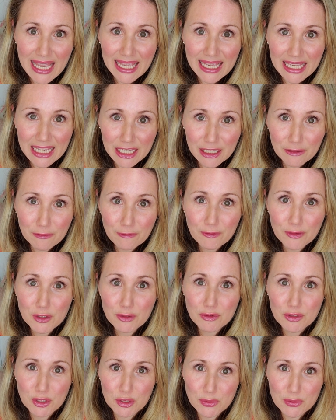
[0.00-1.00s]
If you
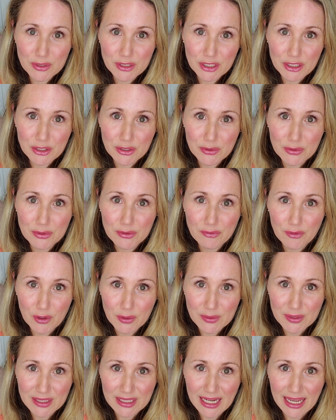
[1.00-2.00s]
choose to use
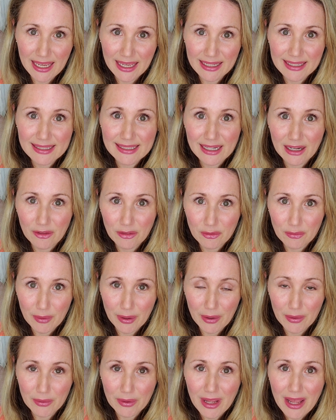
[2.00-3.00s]
frozen eggs down the
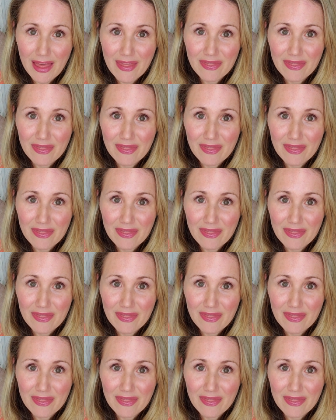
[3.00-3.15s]
road,